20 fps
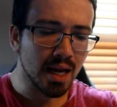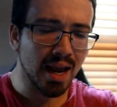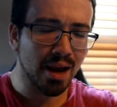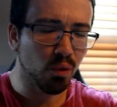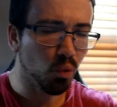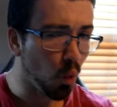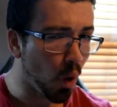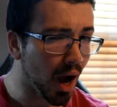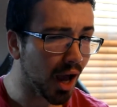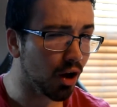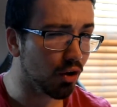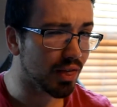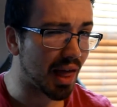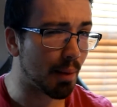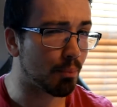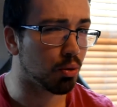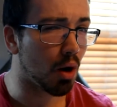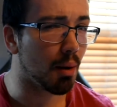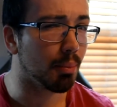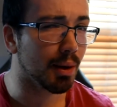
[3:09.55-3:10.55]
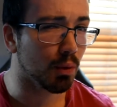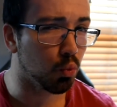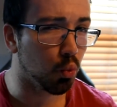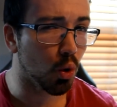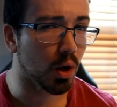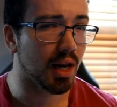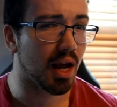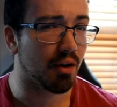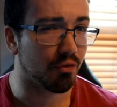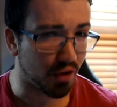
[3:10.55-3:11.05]
And while that probably
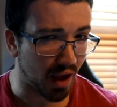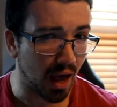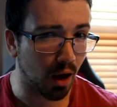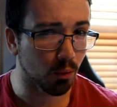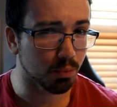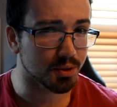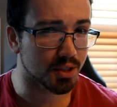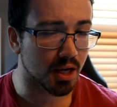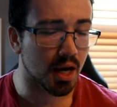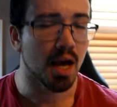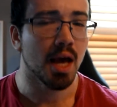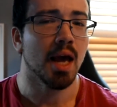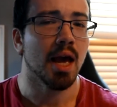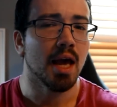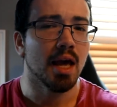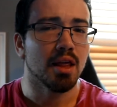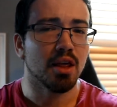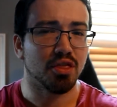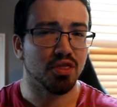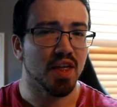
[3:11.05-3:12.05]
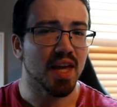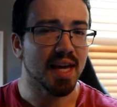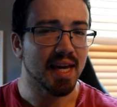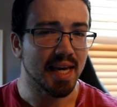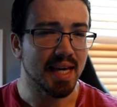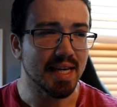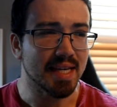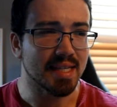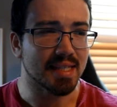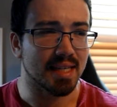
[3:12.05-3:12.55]
would have helped, the thing
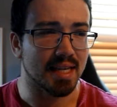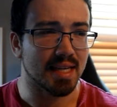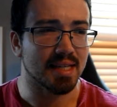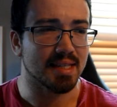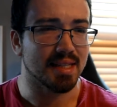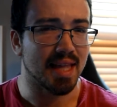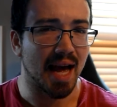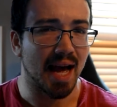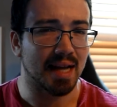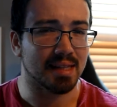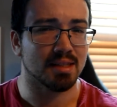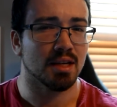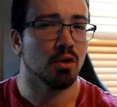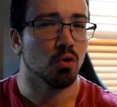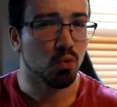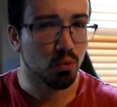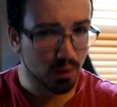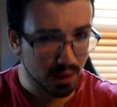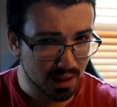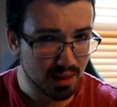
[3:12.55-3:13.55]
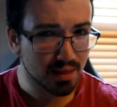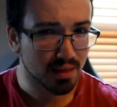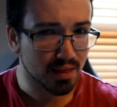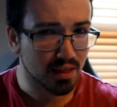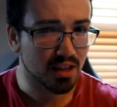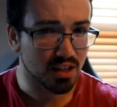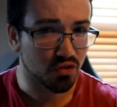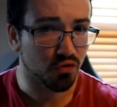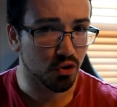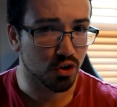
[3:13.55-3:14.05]
is, is that
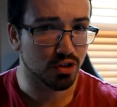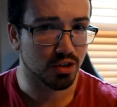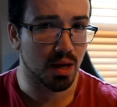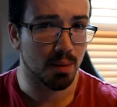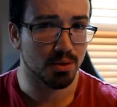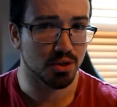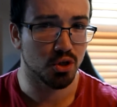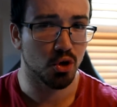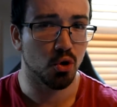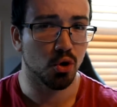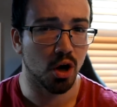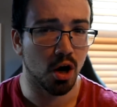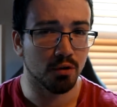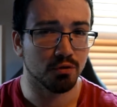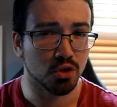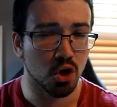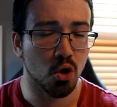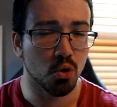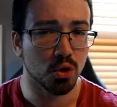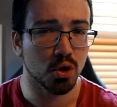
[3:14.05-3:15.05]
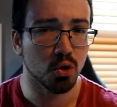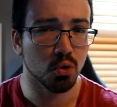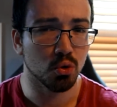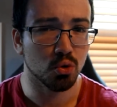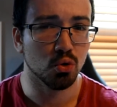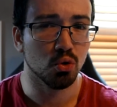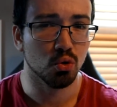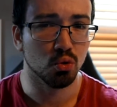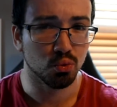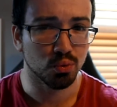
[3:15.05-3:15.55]
in this first episode of Tokyo
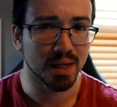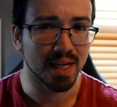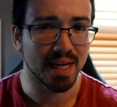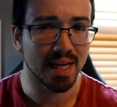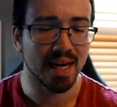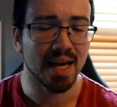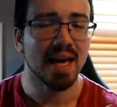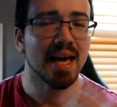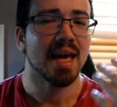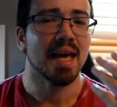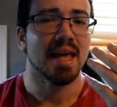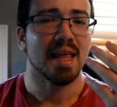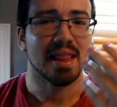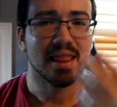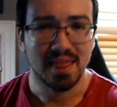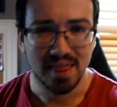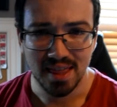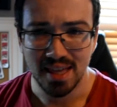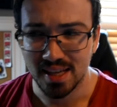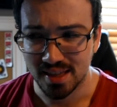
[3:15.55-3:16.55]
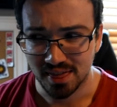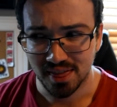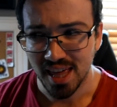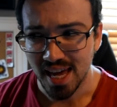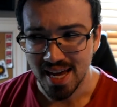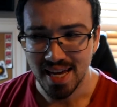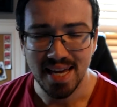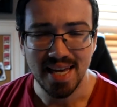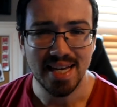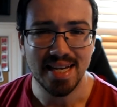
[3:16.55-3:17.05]
Ghoul Re, the
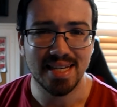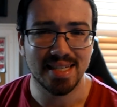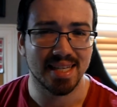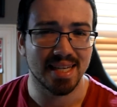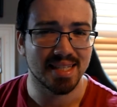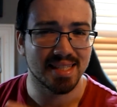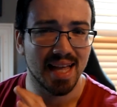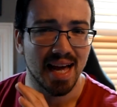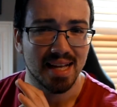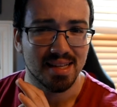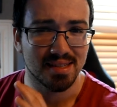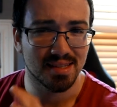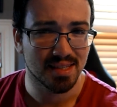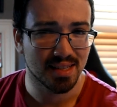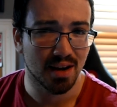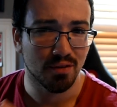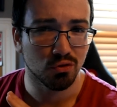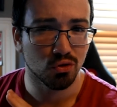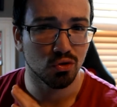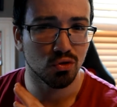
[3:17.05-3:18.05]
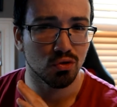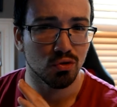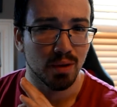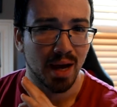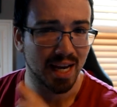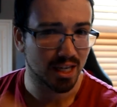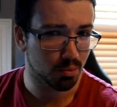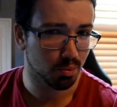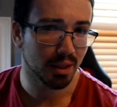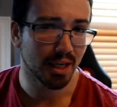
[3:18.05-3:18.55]
thing is, is that
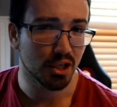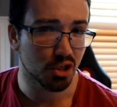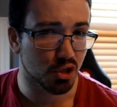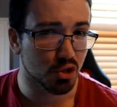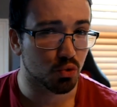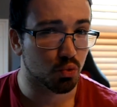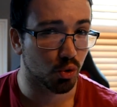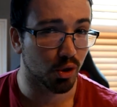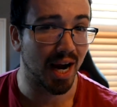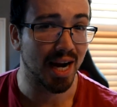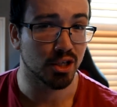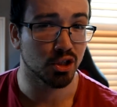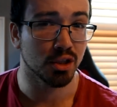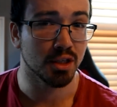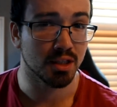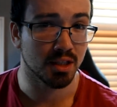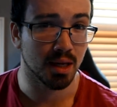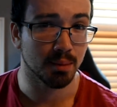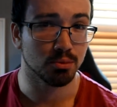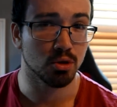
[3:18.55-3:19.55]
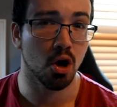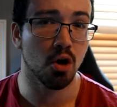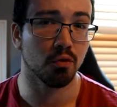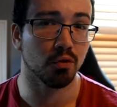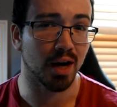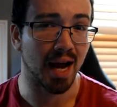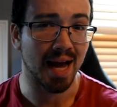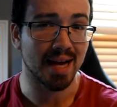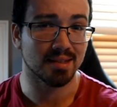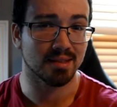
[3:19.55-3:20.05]
several explanations were actually skipped
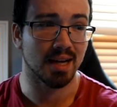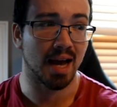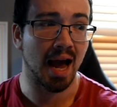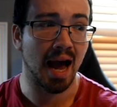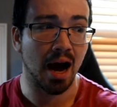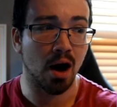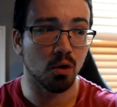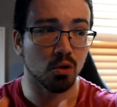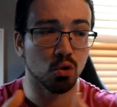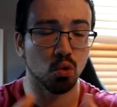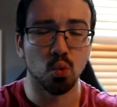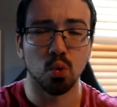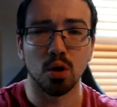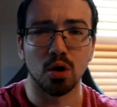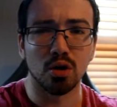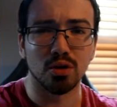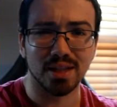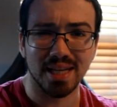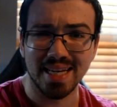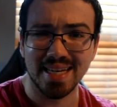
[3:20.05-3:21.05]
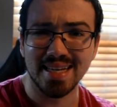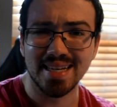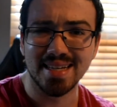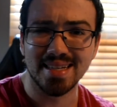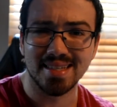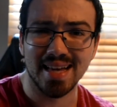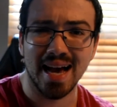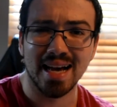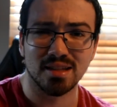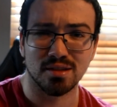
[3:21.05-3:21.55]
over as to how the world
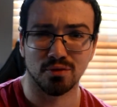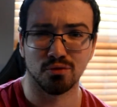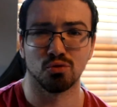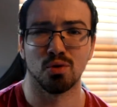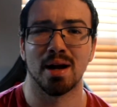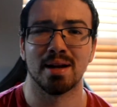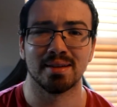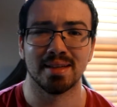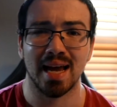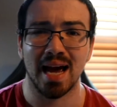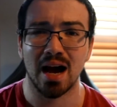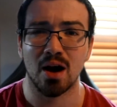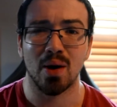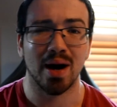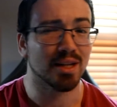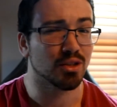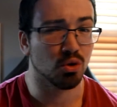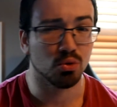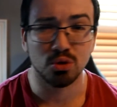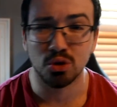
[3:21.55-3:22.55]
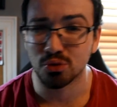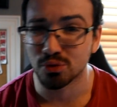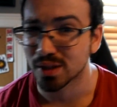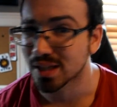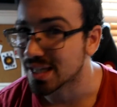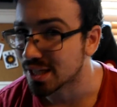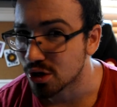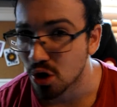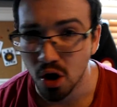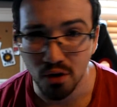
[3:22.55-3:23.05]
is as of right now. I don't
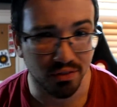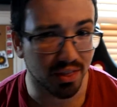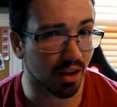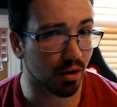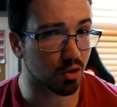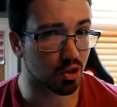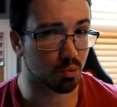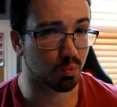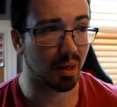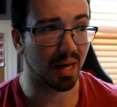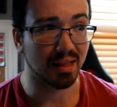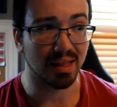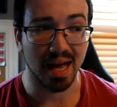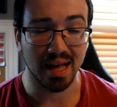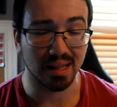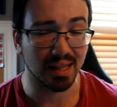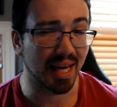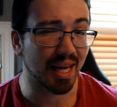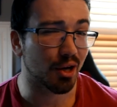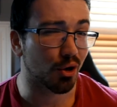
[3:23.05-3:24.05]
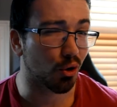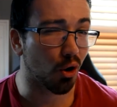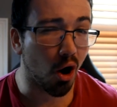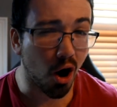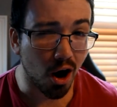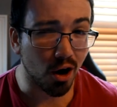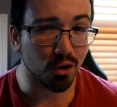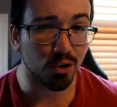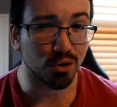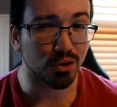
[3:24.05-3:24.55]
really know if they'll explain that later
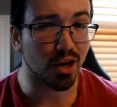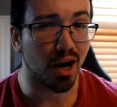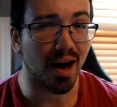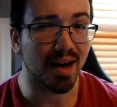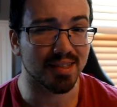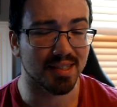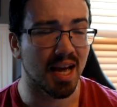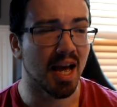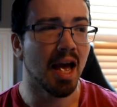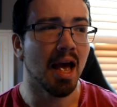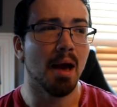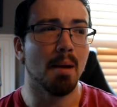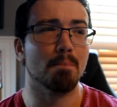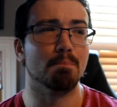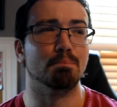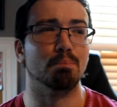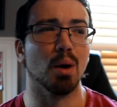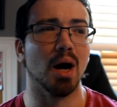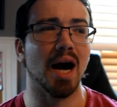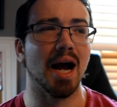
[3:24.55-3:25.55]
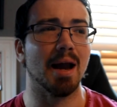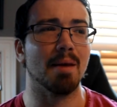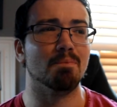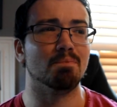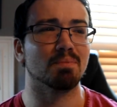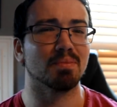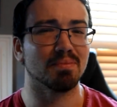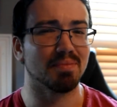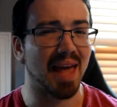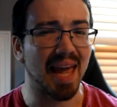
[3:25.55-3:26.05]
on or not,
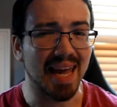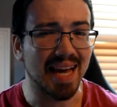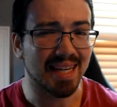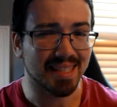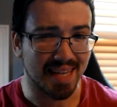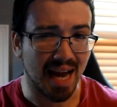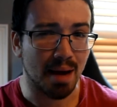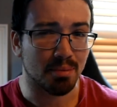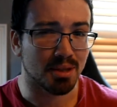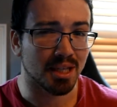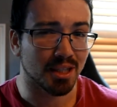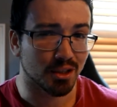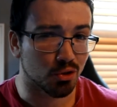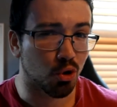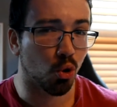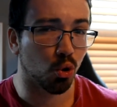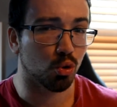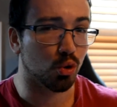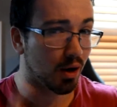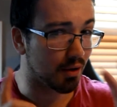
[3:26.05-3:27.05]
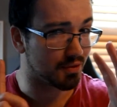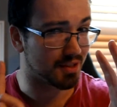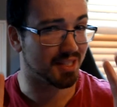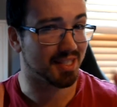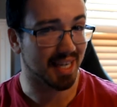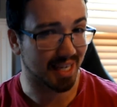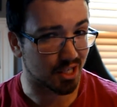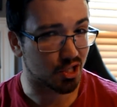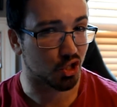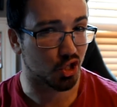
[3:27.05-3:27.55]
but they adapted a total of
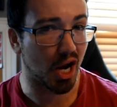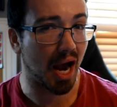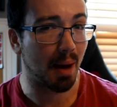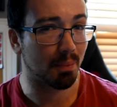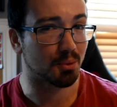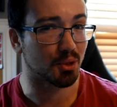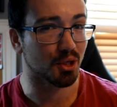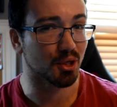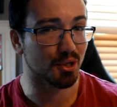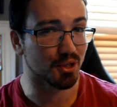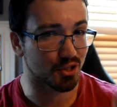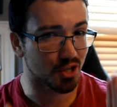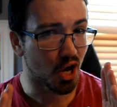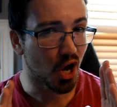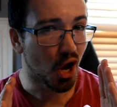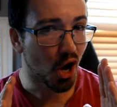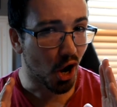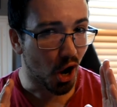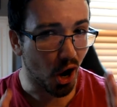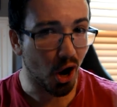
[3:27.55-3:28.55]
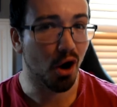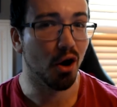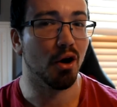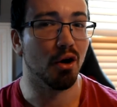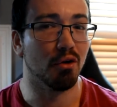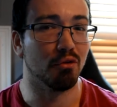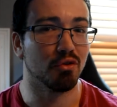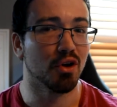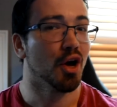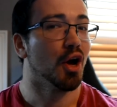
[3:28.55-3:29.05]
six chapters
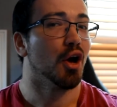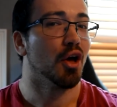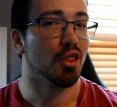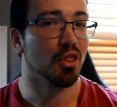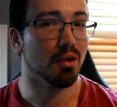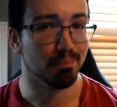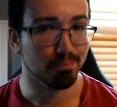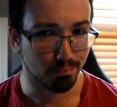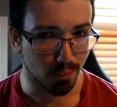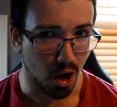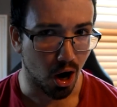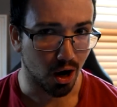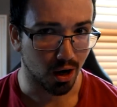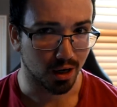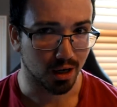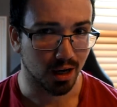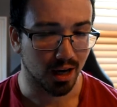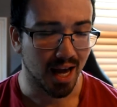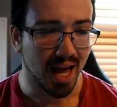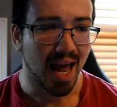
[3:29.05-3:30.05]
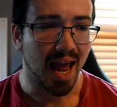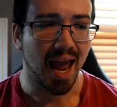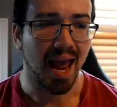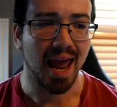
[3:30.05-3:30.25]
of the manga.